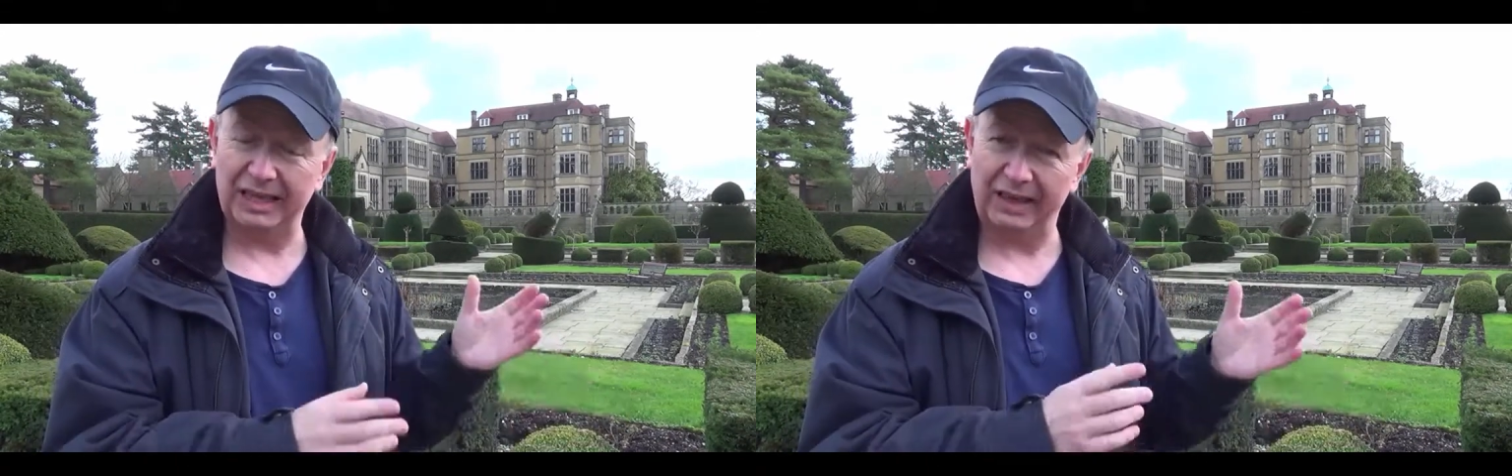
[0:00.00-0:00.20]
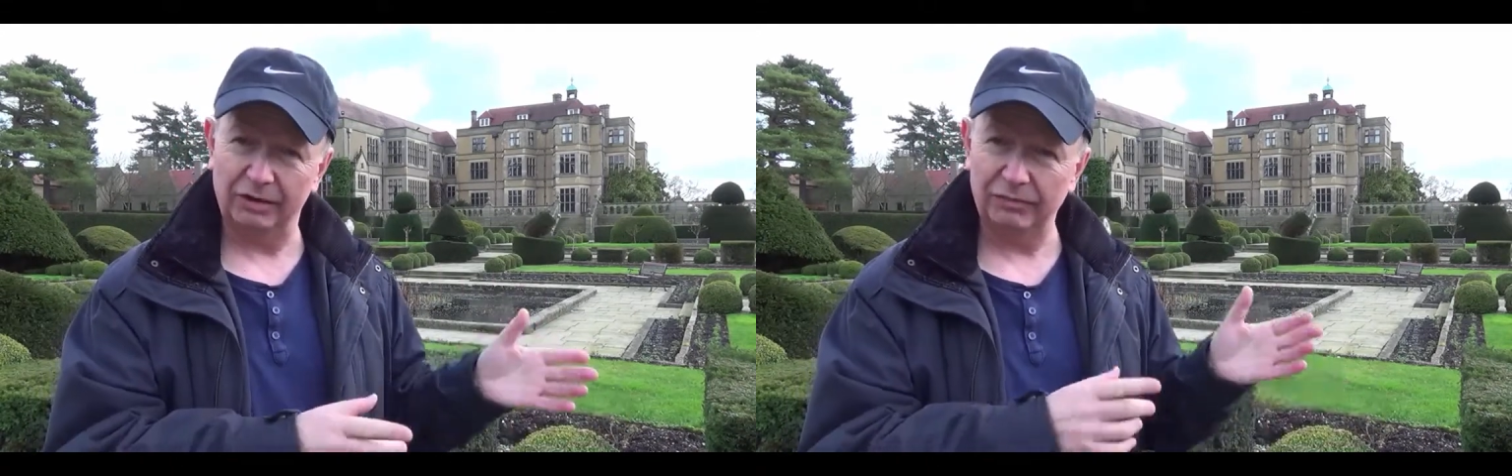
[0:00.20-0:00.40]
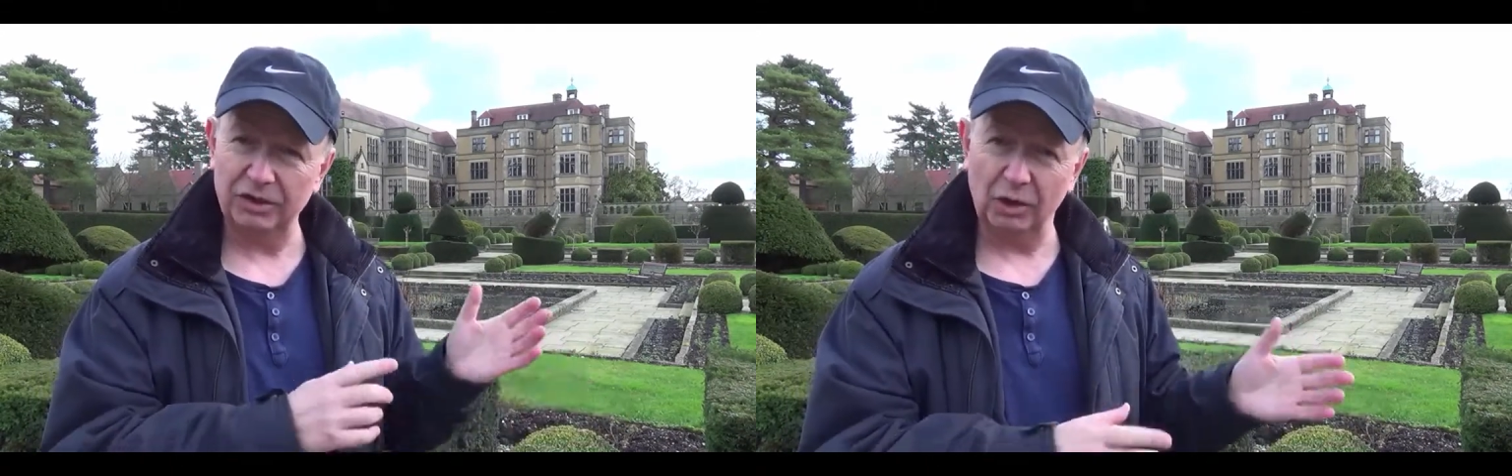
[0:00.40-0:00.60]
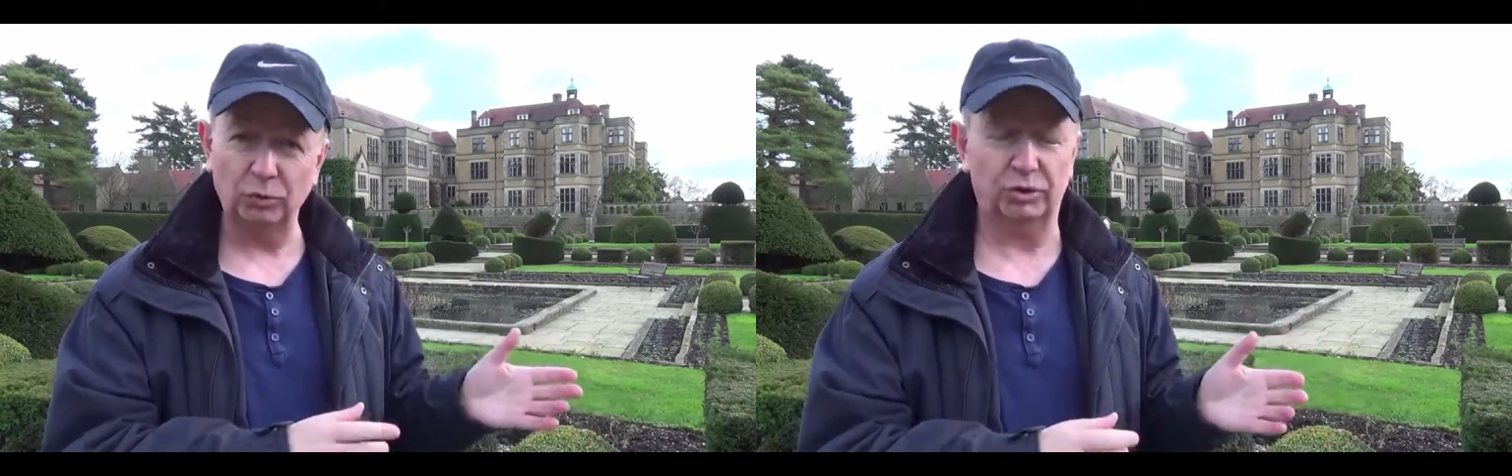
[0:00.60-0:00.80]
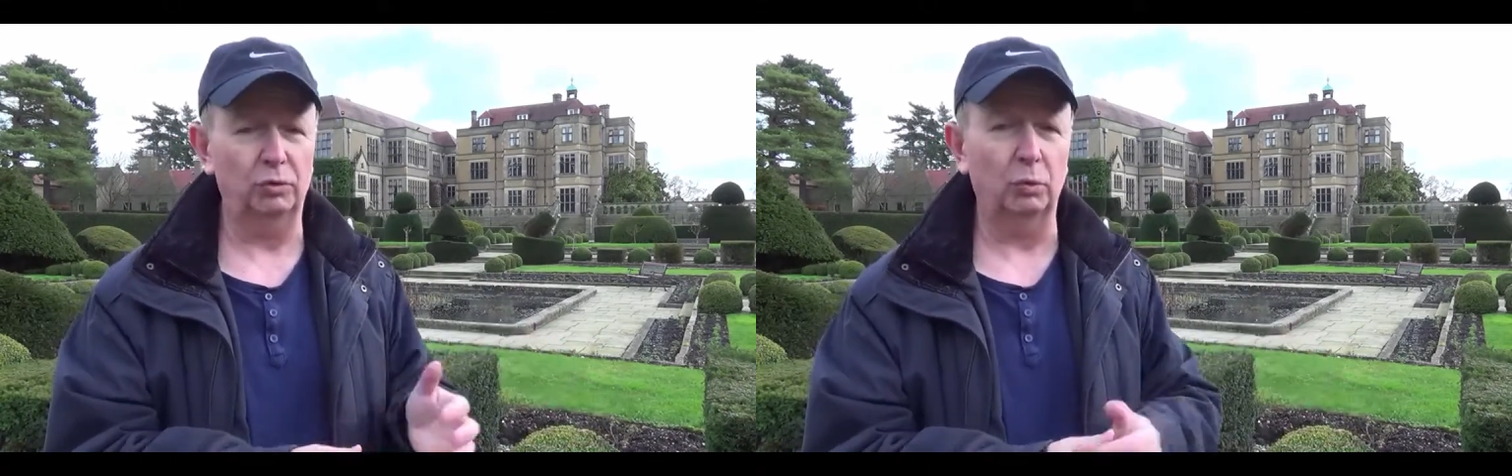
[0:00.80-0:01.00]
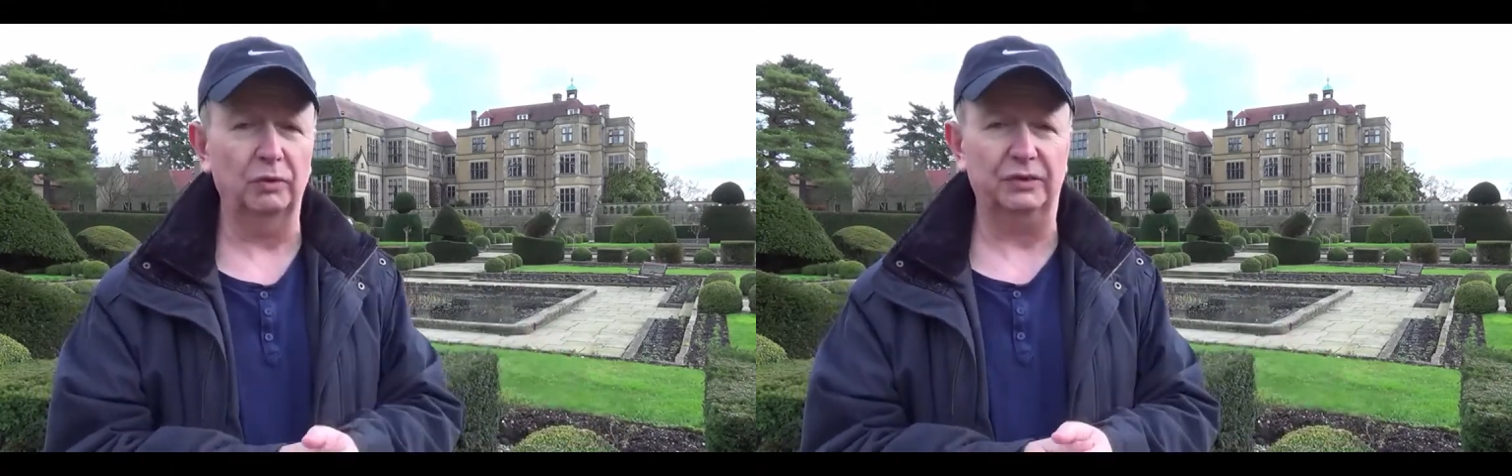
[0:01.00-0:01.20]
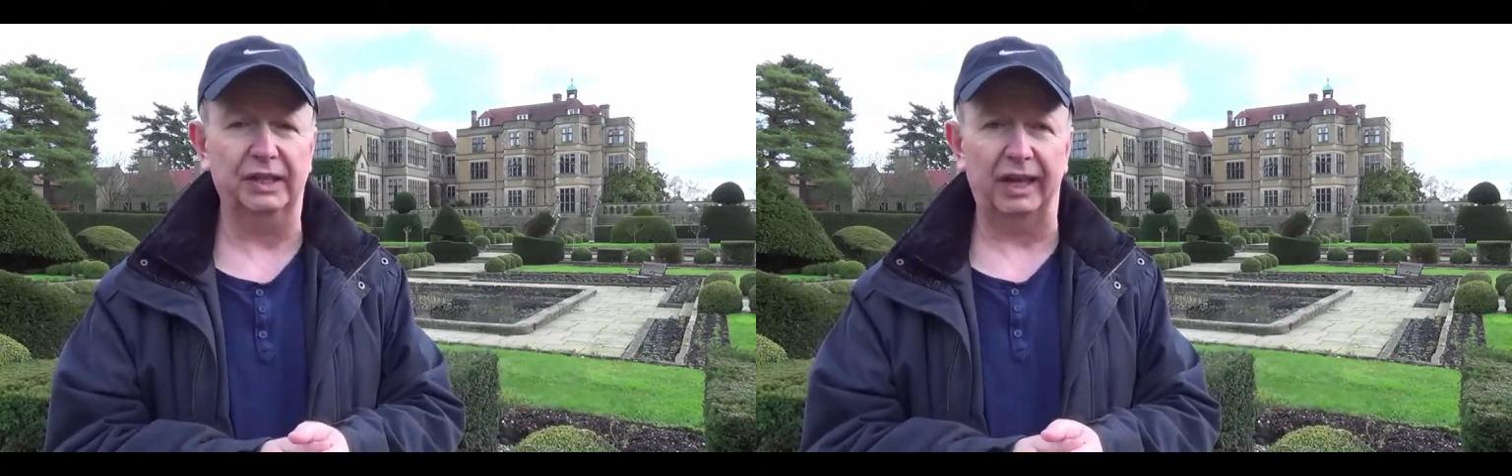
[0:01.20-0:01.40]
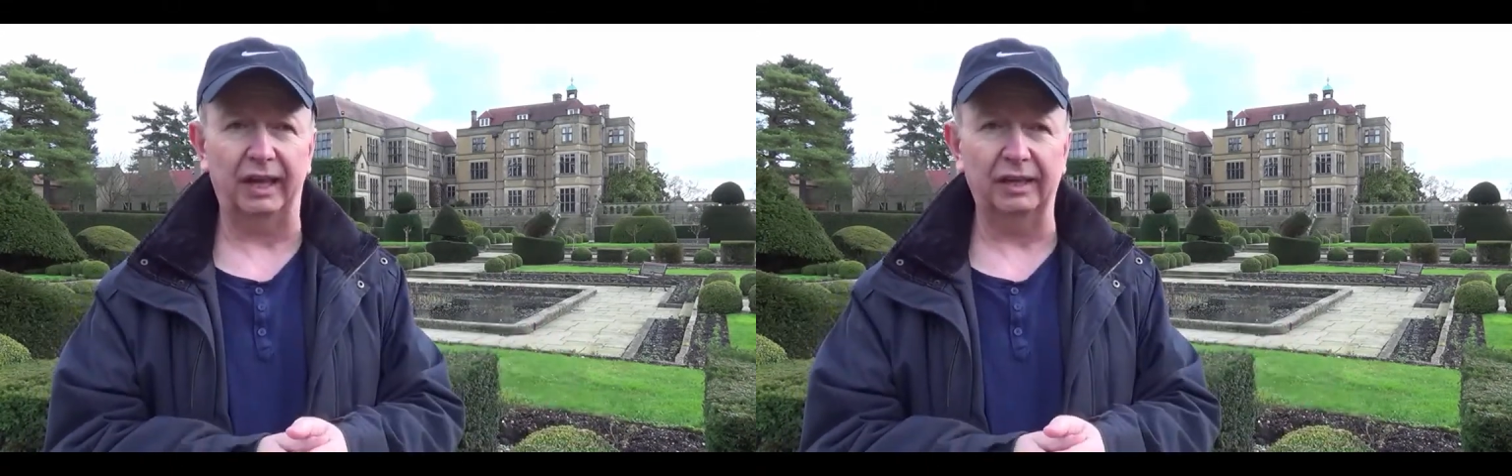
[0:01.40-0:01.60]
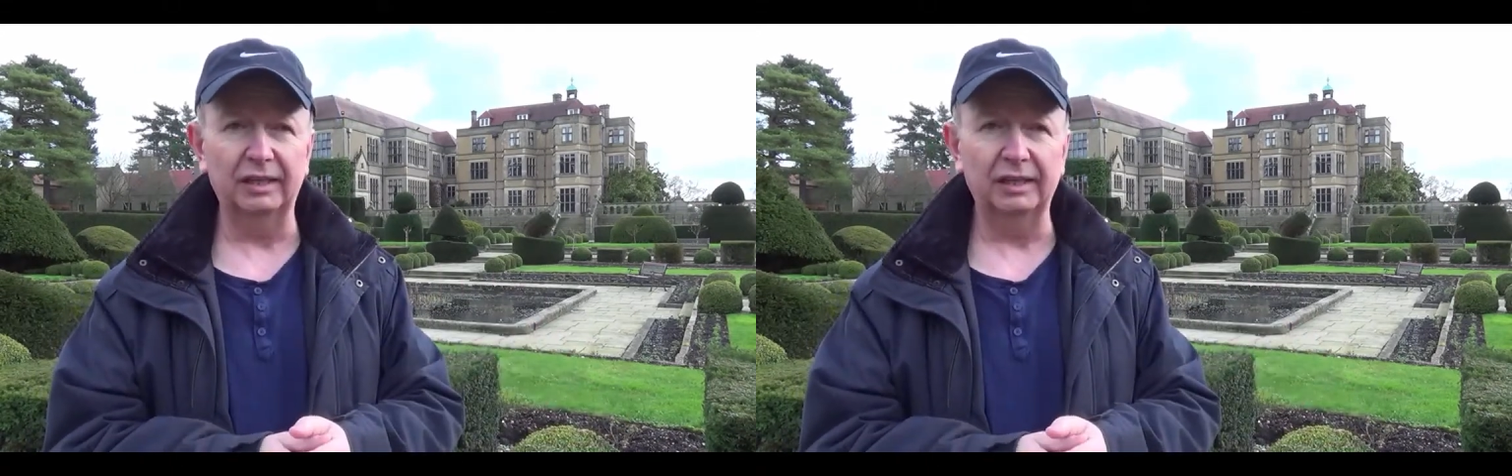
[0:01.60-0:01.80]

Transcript: get the results you want to get.